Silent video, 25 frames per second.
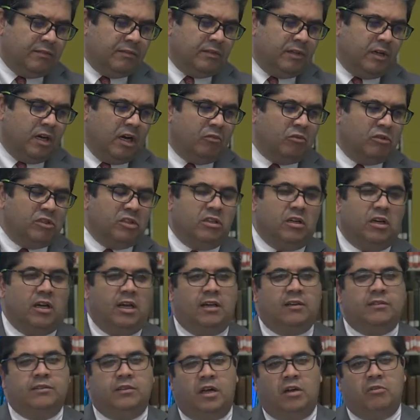I
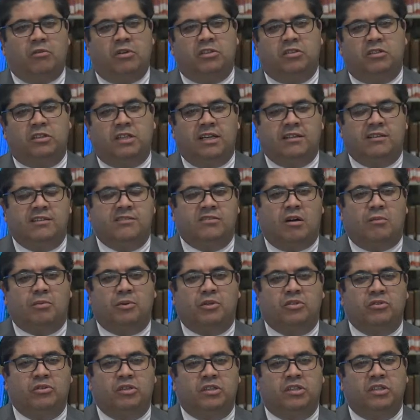want to take this
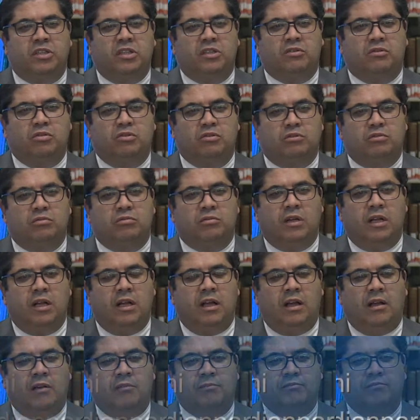opportunity
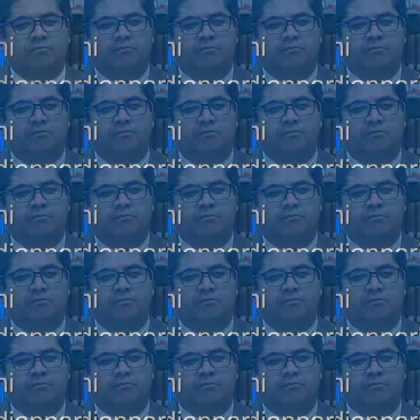to